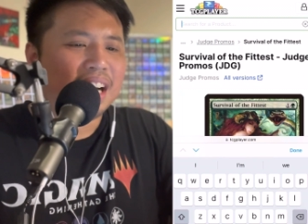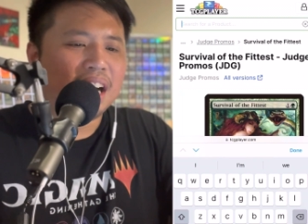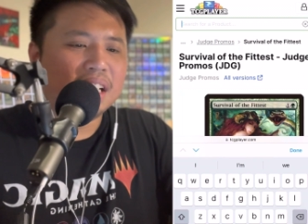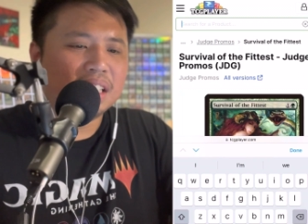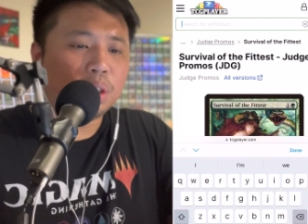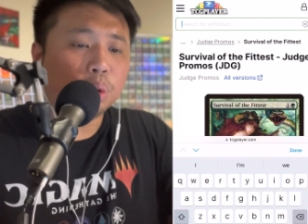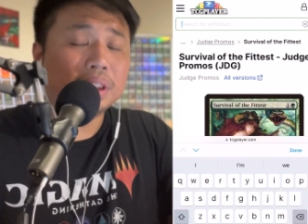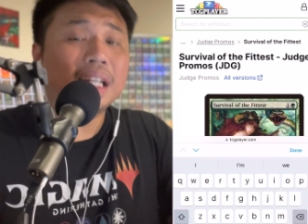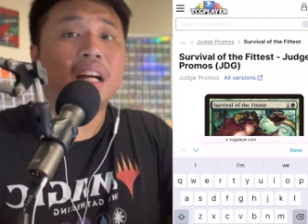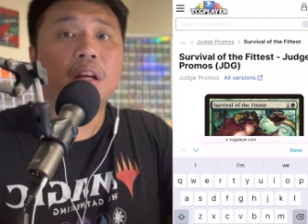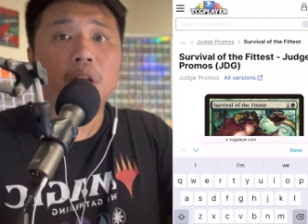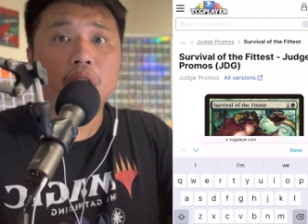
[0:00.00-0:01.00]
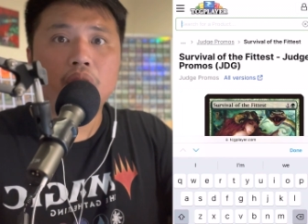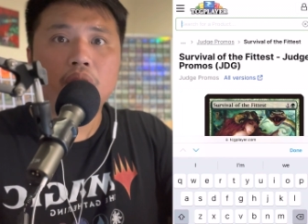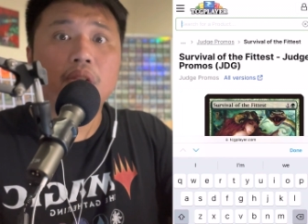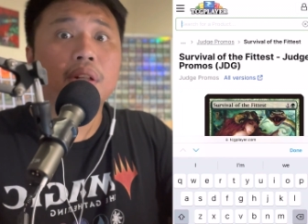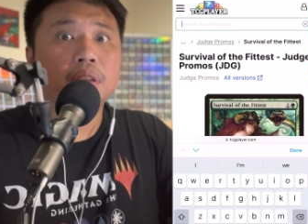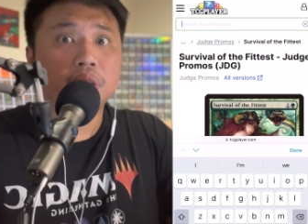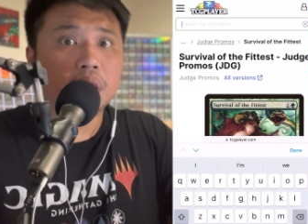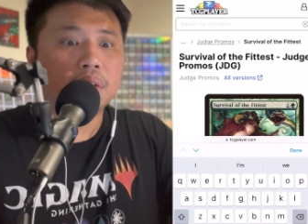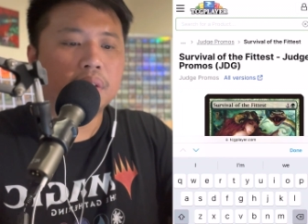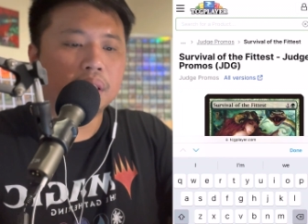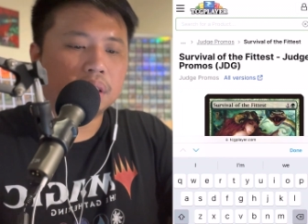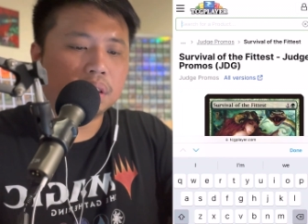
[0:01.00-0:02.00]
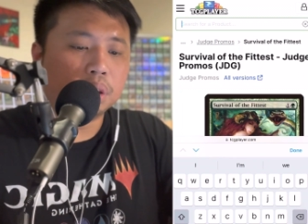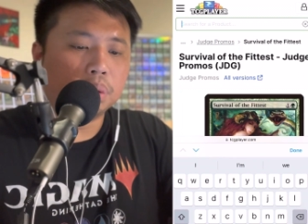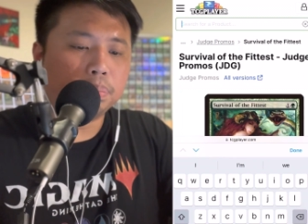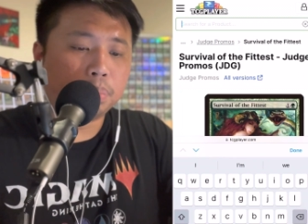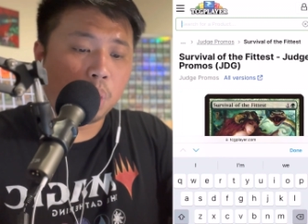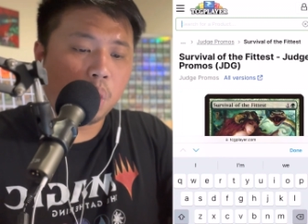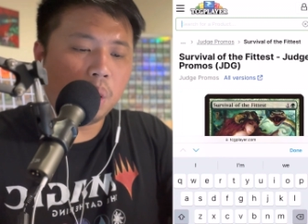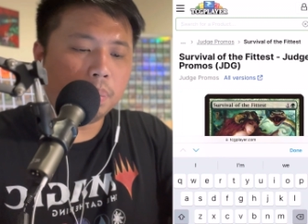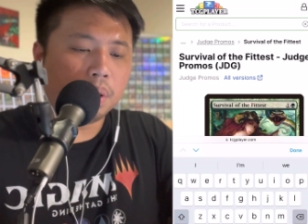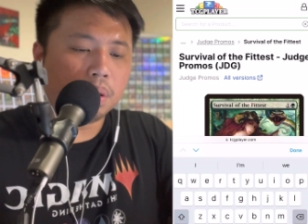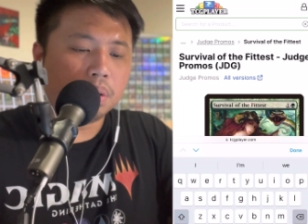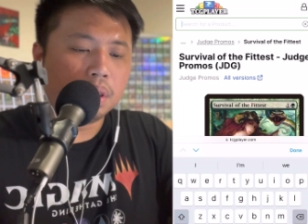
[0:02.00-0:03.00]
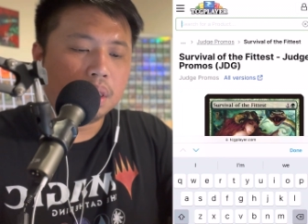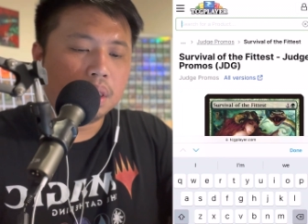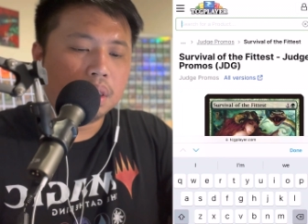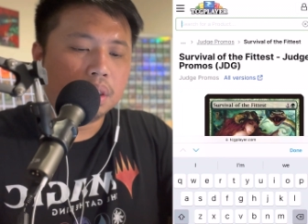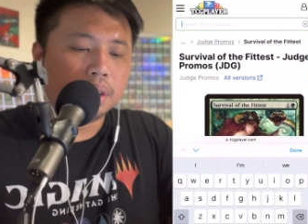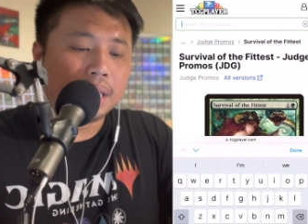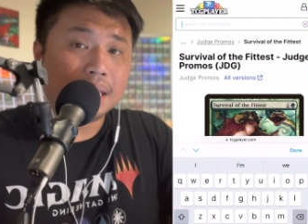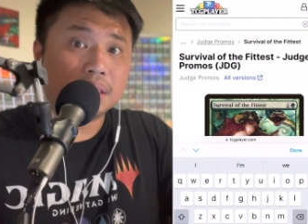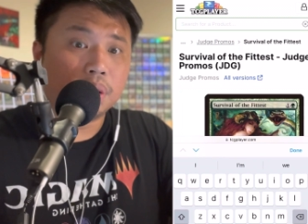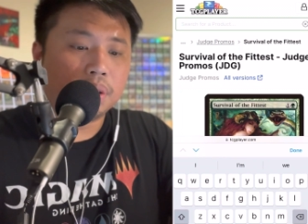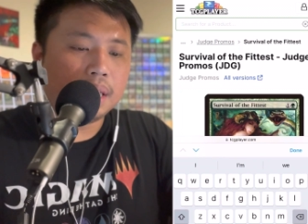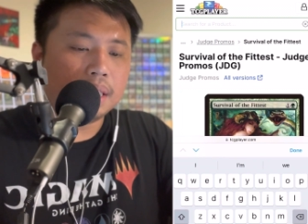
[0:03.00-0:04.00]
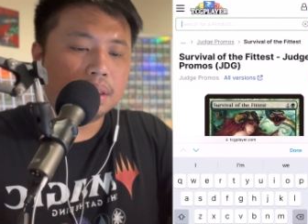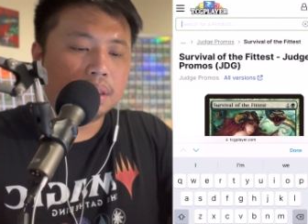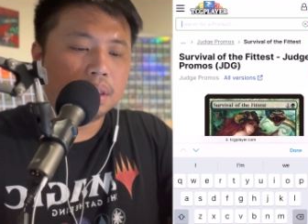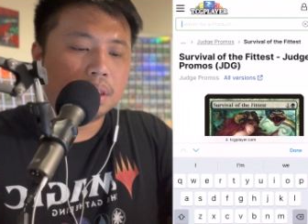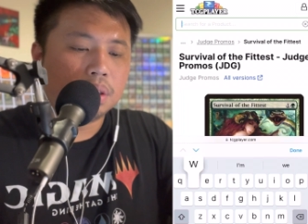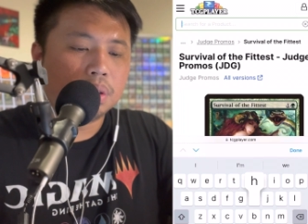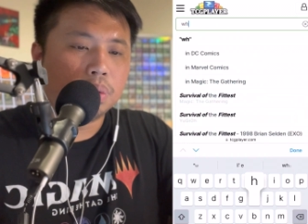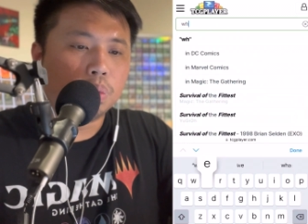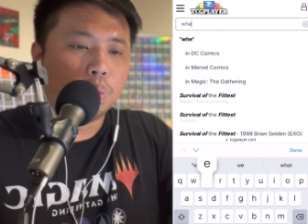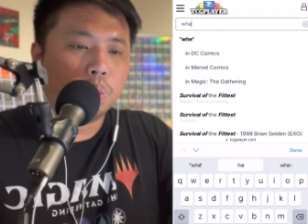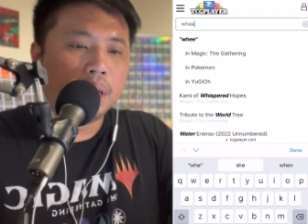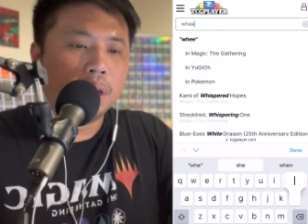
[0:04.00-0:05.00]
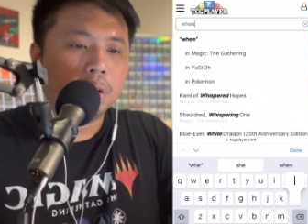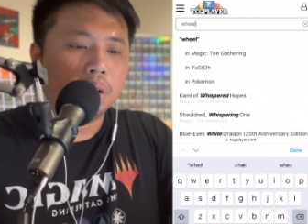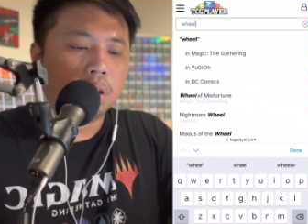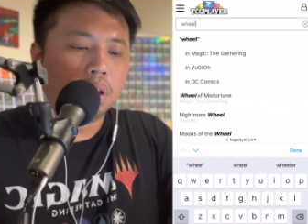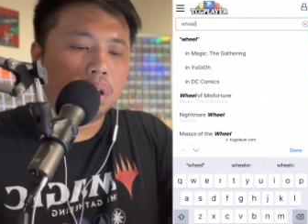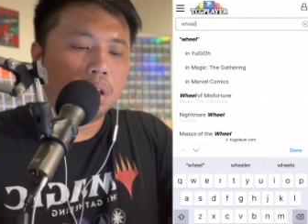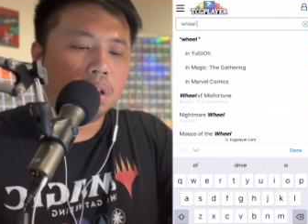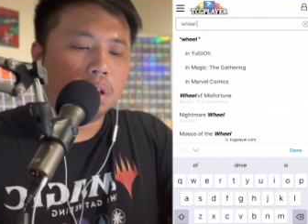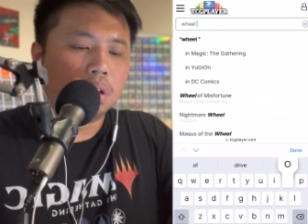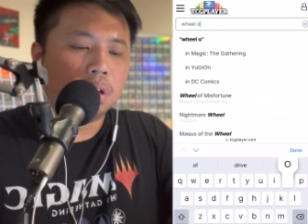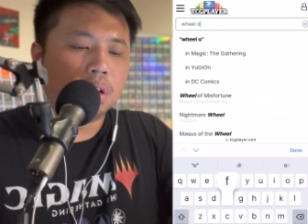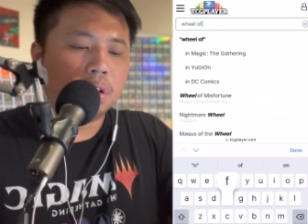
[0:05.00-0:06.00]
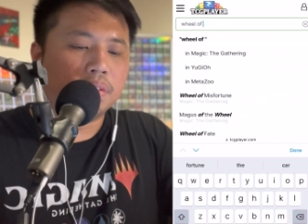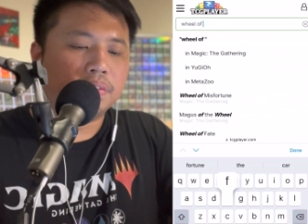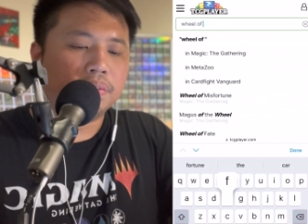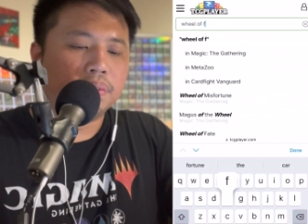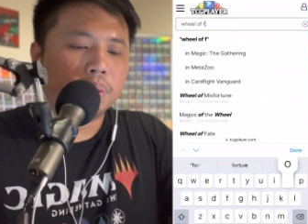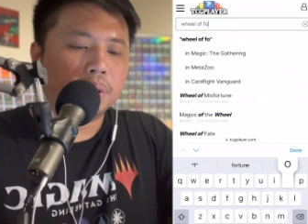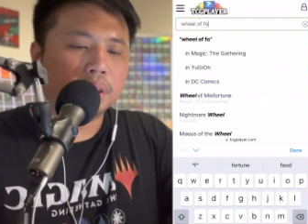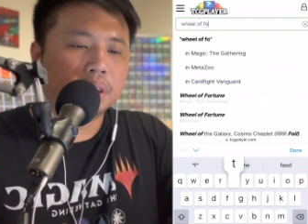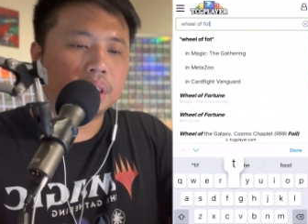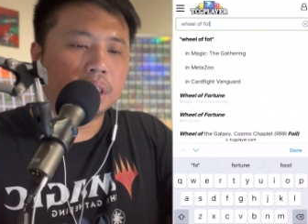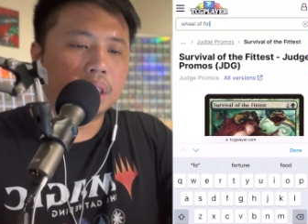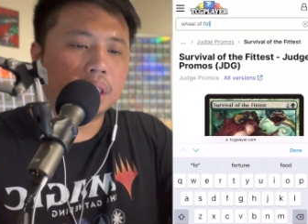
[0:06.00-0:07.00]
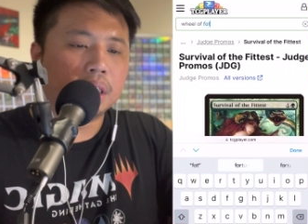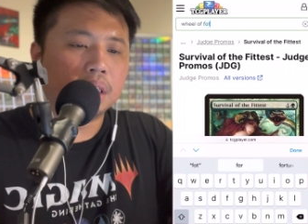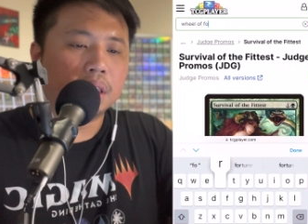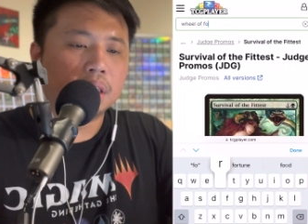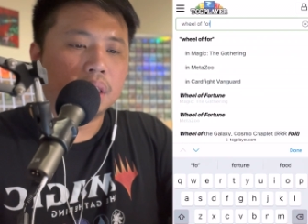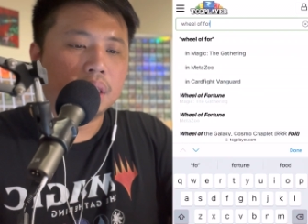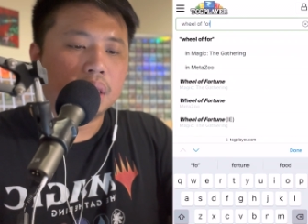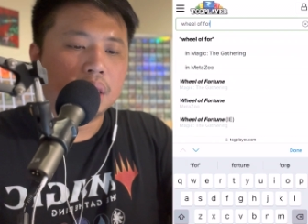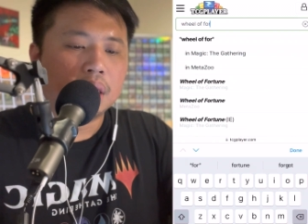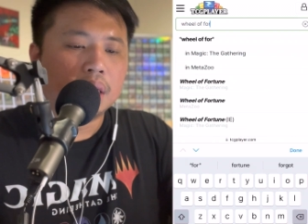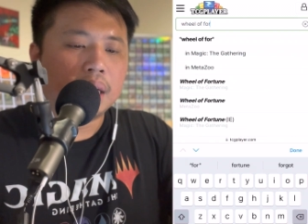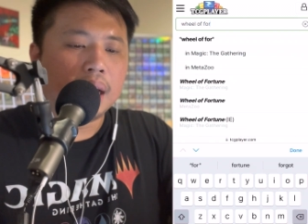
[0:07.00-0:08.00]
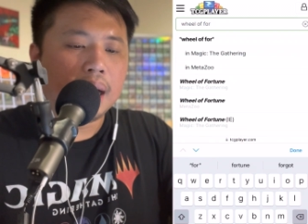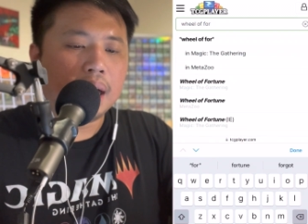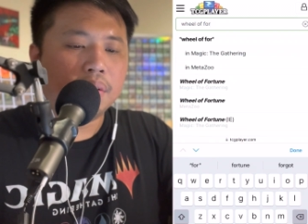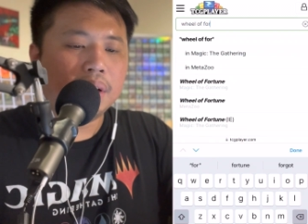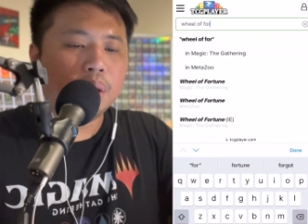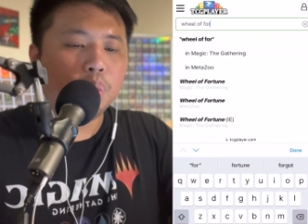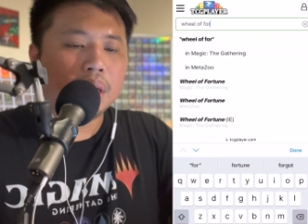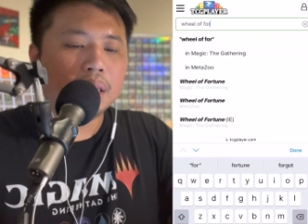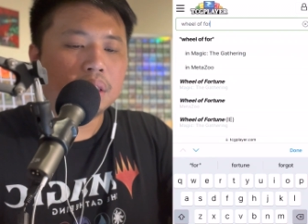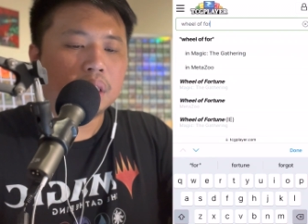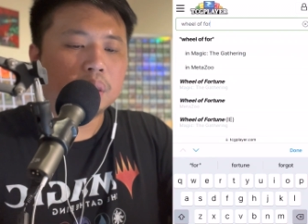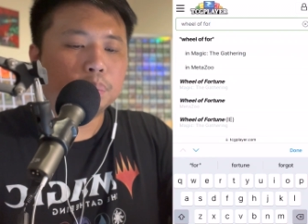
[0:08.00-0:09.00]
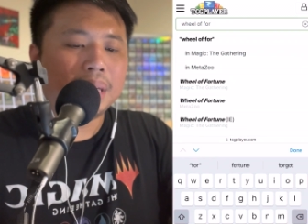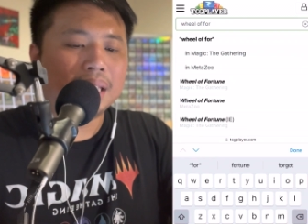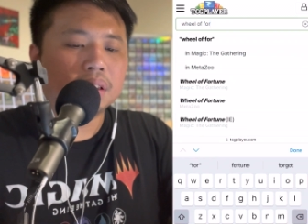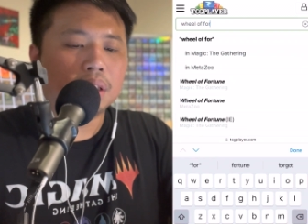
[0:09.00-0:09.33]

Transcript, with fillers: uh, let's go check another reserve list promo. You guys know this Wheel of Fortune. Yeah, I really want to touch base